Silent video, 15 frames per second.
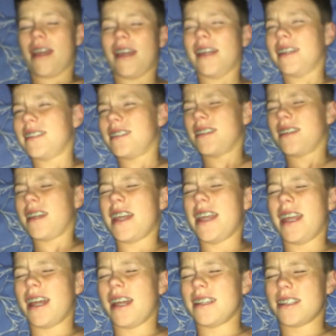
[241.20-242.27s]
guys. Hey
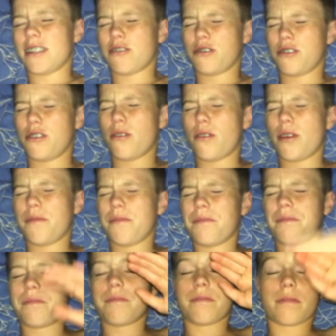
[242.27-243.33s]
guys, how's it going?
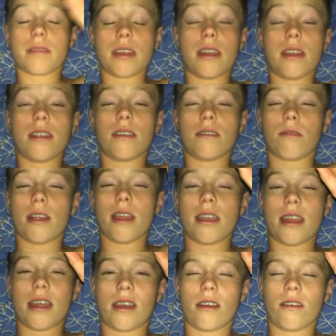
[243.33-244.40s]
It is right
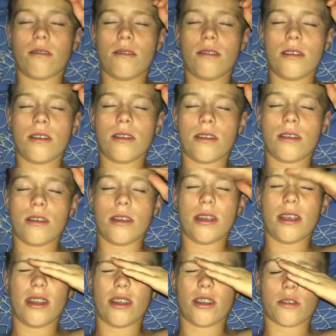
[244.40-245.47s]
now.
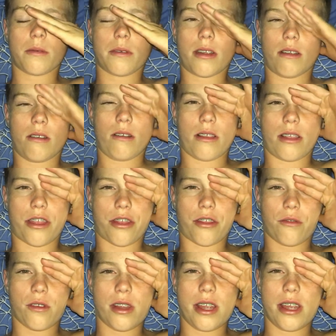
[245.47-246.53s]
It is about
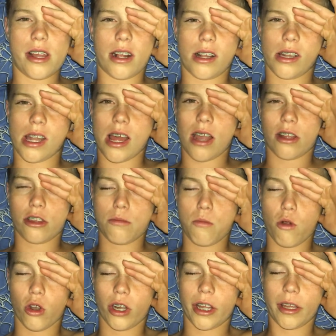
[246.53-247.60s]
three o'clock in the
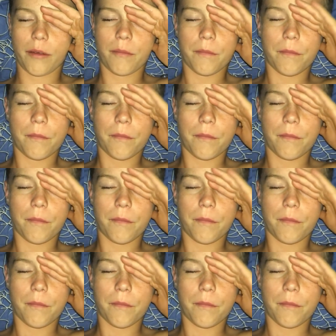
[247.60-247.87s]
morning.